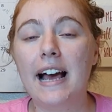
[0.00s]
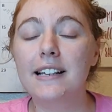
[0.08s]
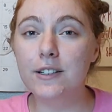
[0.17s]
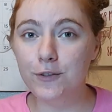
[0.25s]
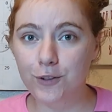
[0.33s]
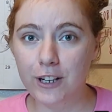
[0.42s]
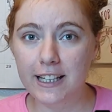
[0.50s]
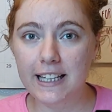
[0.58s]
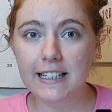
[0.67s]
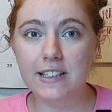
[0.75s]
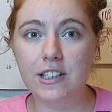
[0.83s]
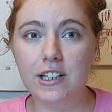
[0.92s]
as a
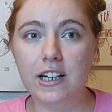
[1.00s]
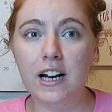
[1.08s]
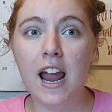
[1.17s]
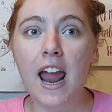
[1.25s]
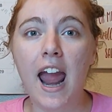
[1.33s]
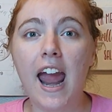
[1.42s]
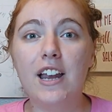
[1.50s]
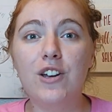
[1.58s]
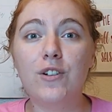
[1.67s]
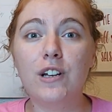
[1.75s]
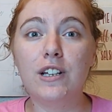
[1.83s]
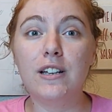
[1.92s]
freelancer and
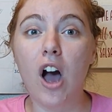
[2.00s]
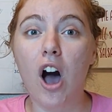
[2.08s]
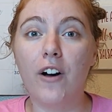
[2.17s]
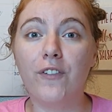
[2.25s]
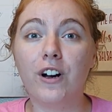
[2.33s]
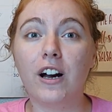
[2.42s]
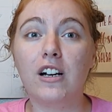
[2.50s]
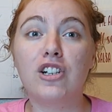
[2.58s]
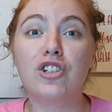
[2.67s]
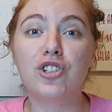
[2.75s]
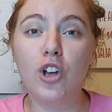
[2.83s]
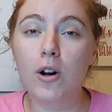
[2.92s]
you can offer
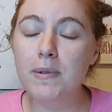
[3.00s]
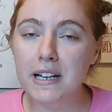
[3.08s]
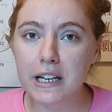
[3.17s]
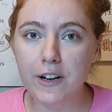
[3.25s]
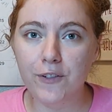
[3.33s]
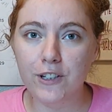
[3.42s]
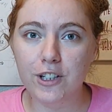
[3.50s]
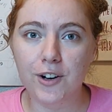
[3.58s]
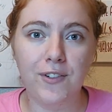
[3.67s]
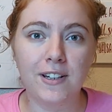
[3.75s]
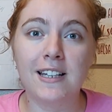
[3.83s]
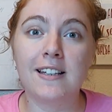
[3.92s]
so many different
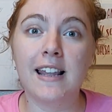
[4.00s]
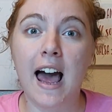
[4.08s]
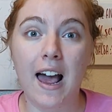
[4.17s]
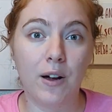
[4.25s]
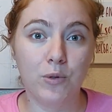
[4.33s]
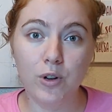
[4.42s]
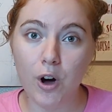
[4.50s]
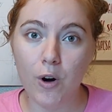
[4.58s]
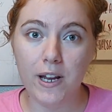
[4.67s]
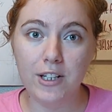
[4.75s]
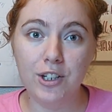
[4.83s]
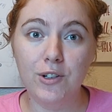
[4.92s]
services that I will go
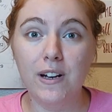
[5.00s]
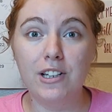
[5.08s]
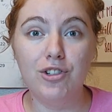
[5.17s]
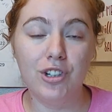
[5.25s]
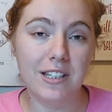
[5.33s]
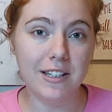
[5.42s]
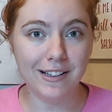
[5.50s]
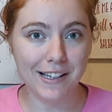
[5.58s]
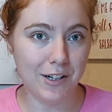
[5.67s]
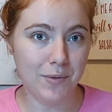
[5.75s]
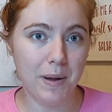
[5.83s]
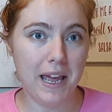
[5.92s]
into in just a
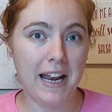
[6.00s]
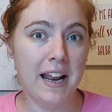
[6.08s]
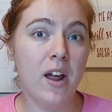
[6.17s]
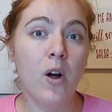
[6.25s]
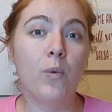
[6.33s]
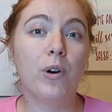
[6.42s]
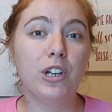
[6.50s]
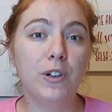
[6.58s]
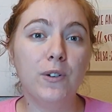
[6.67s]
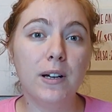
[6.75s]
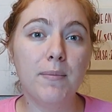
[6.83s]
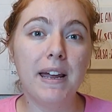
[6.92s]
little bit, where
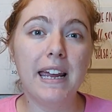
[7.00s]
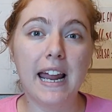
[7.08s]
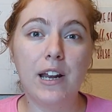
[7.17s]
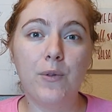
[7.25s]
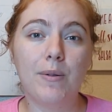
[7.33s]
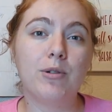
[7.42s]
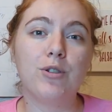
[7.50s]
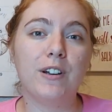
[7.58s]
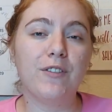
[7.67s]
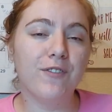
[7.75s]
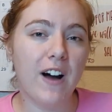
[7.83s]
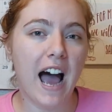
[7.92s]
you can make anywhere
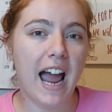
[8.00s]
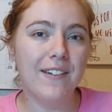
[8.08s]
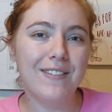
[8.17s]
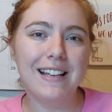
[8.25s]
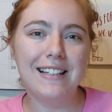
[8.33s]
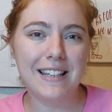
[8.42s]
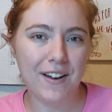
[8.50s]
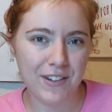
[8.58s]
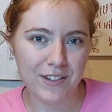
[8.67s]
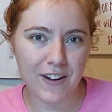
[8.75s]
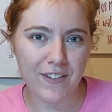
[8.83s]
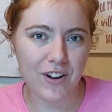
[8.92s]
between $5 and
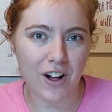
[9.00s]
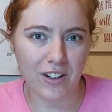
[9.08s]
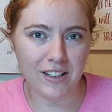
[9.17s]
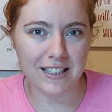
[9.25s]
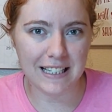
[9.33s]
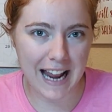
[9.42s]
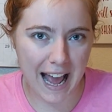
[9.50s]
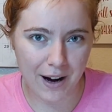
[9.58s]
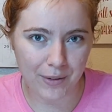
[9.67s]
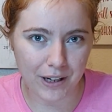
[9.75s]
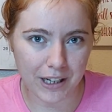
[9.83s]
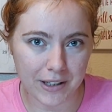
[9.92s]
$75 an
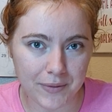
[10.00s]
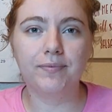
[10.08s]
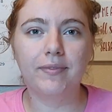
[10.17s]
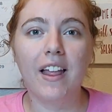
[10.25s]
hour.